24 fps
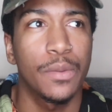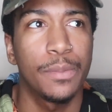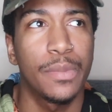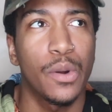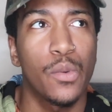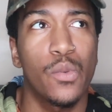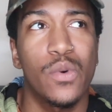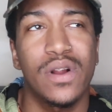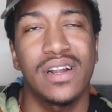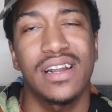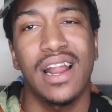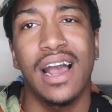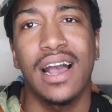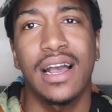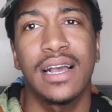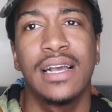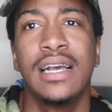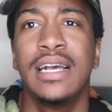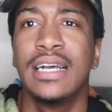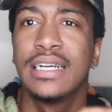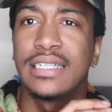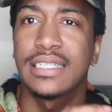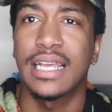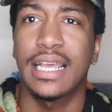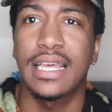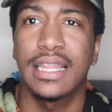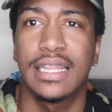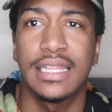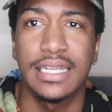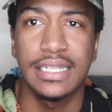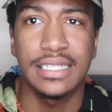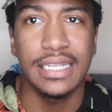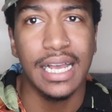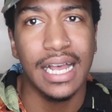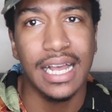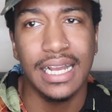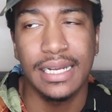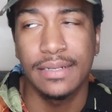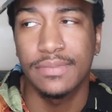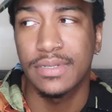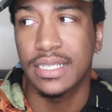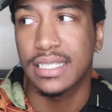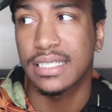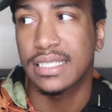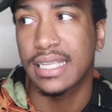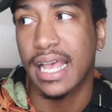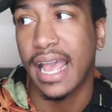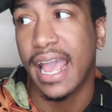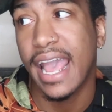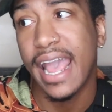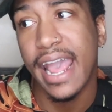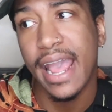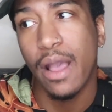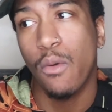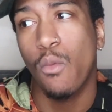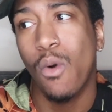but we're not taking the time to say, hey,